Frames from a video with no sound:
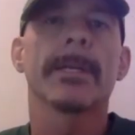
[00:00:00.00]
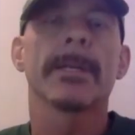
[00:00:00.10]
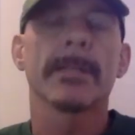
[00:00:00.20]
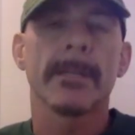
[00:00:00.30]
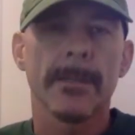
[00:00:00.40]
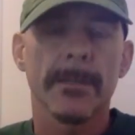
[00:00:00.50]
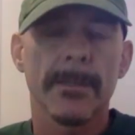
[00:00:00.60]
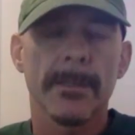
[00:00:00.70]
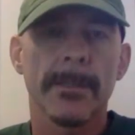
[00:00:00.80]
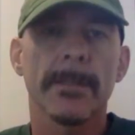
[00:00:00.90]
But then it got
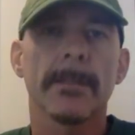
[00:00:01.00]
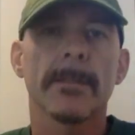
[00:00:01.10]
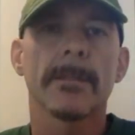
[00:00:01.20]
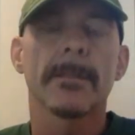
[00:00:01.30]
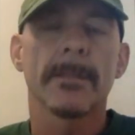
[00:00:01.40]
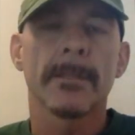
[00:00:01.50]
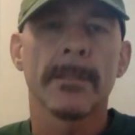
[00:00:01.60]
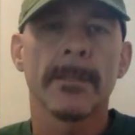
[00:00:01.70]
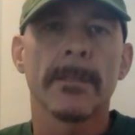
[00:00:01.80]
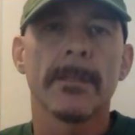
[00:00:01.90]
to a point where
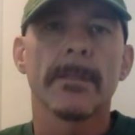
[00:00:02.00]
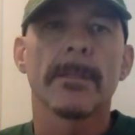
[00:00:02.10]
we were